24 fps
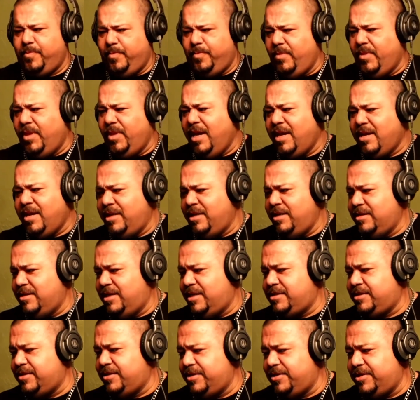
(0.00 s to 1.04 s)
Yeah, I
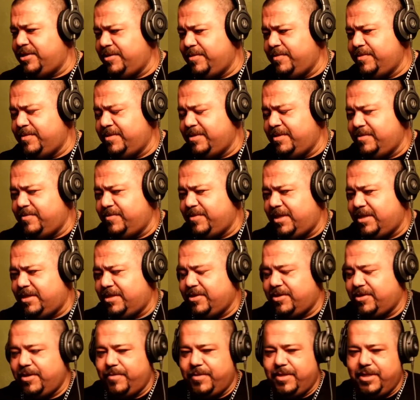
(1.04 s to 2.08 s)
talked to him when I
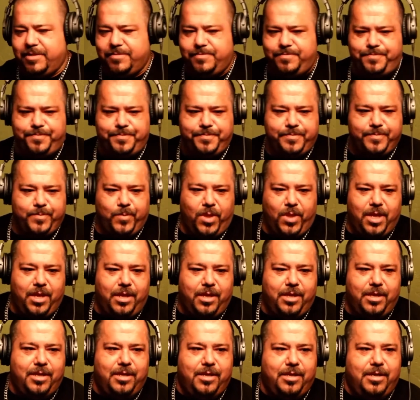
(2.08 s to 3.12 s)
told him that
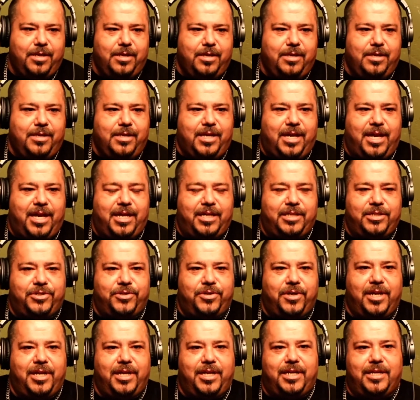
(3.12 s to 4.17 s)
I hadn't
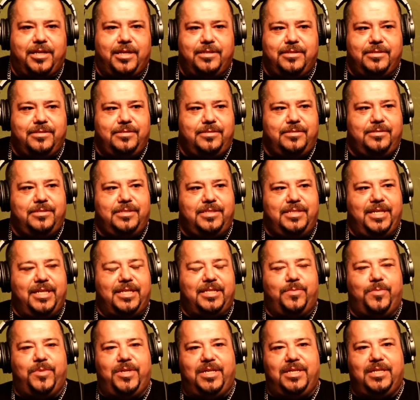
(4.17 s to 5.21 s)
drank in 6
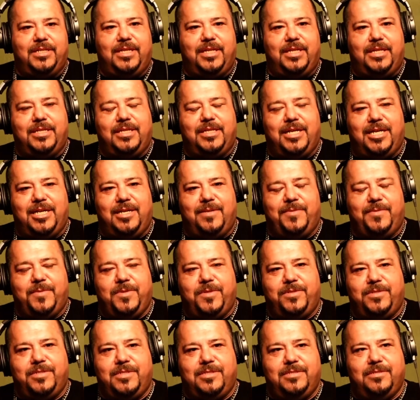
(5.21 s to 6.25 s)
months at the time. I'm
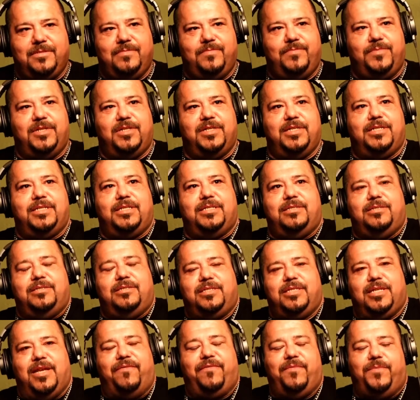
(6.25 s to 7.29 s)
going on probably
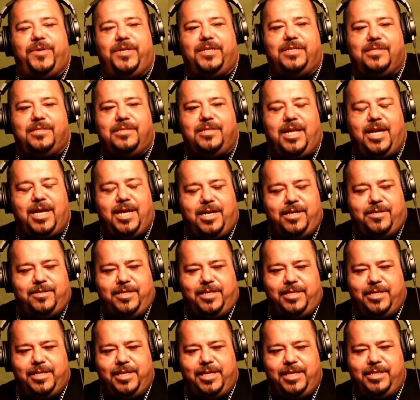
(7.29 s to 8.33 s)
7 months now,
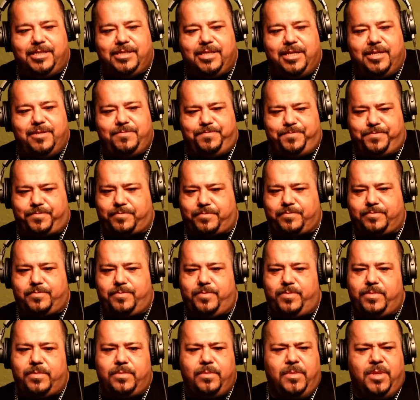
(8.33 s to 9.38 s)
and he said
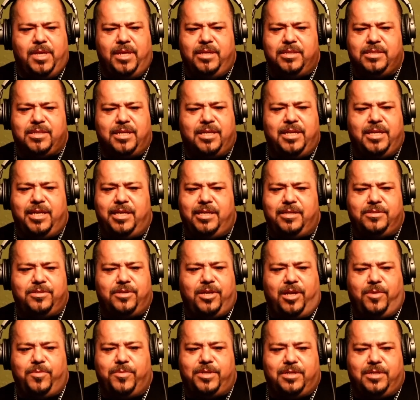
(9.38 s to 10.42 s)
he ain't
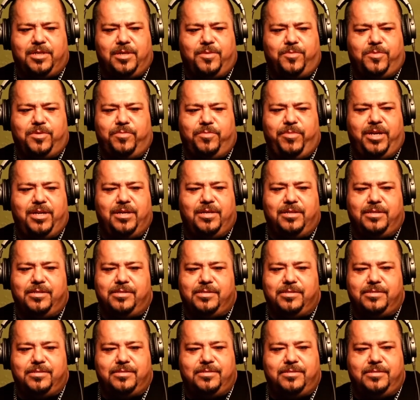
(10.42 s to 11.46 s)
drank but a couple of beers
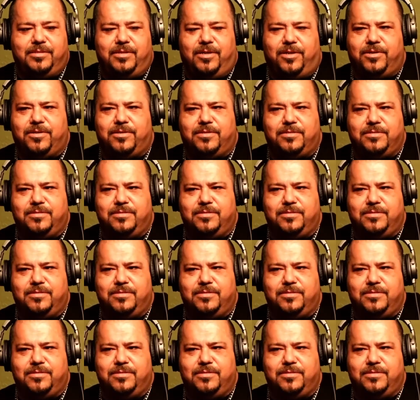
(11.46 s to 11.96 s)
and all,